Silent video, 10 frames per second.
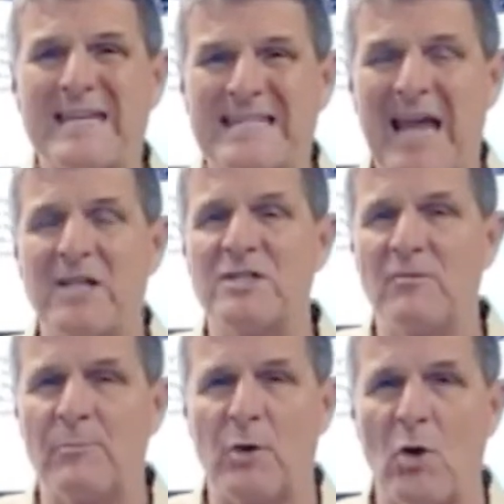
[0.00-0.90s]

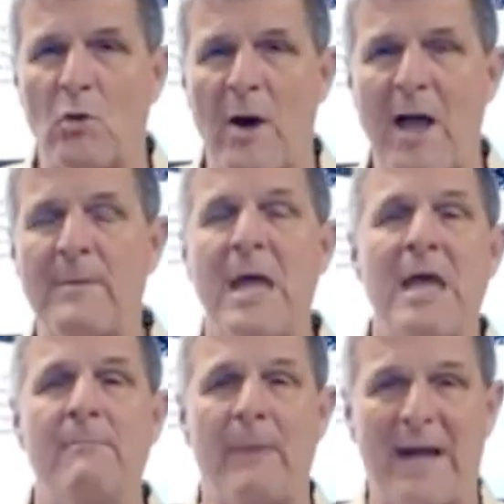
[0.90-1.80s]
intensive program
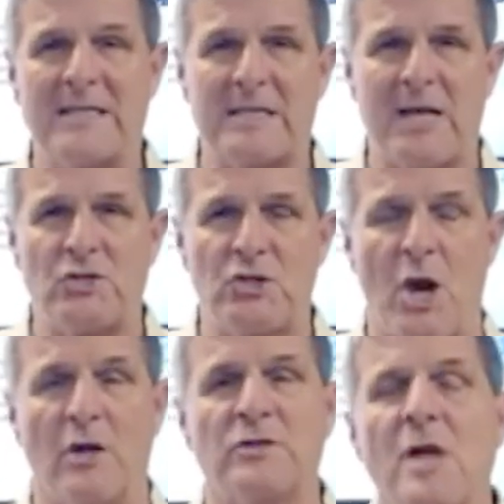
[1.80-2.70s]
in bite-sized
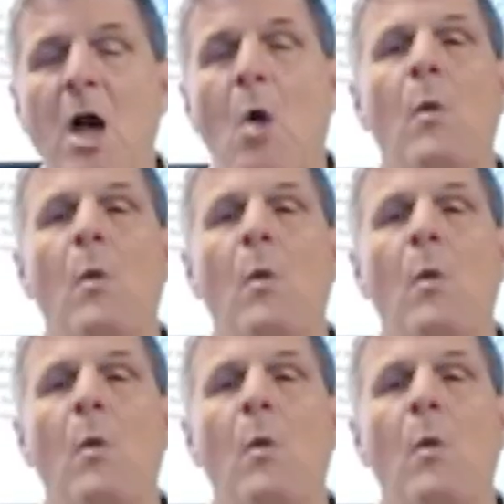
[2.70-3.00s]
chunks.